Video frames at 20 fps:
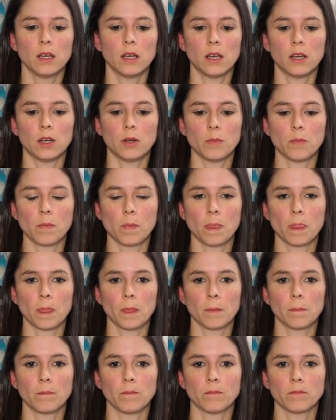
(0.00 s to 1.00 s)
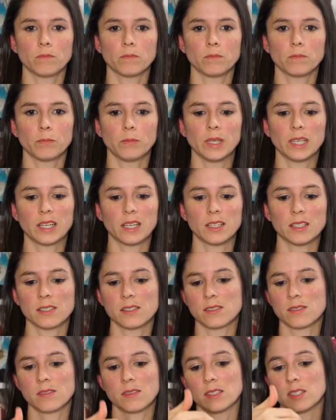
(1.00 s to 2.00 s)
um,
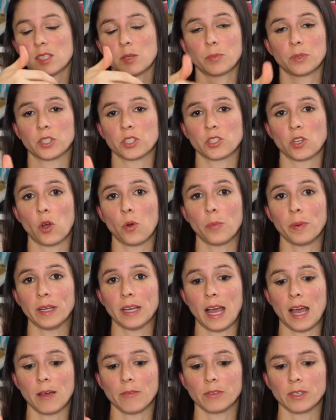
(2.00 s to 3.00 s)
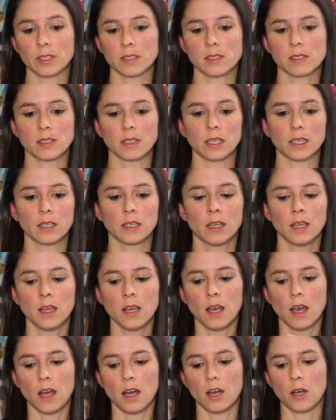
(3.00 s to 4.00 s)
because the zipper is open obviously.
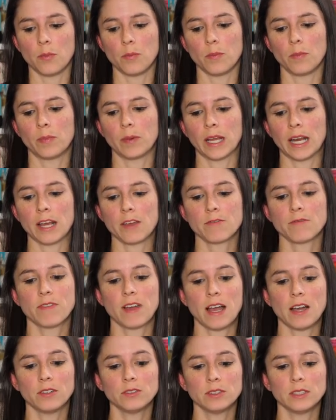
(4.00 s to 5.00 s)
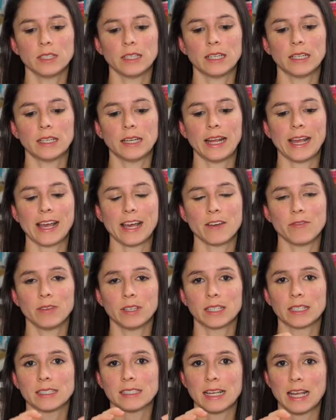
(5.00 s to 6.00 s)
Um, but I found that
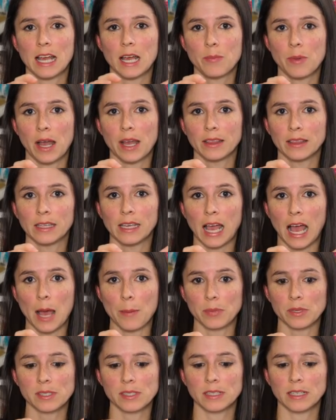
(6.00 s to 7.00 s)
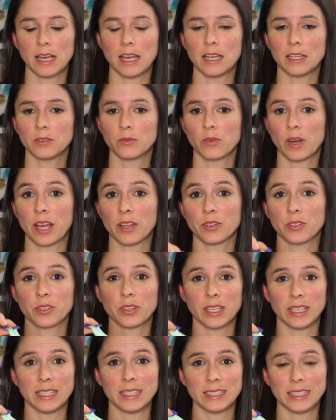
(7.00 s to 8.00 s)
having a tab on the opposite end rather
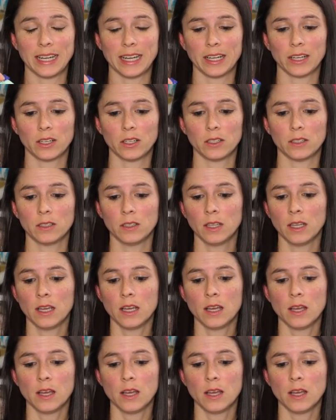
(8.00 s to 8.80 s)
than a tail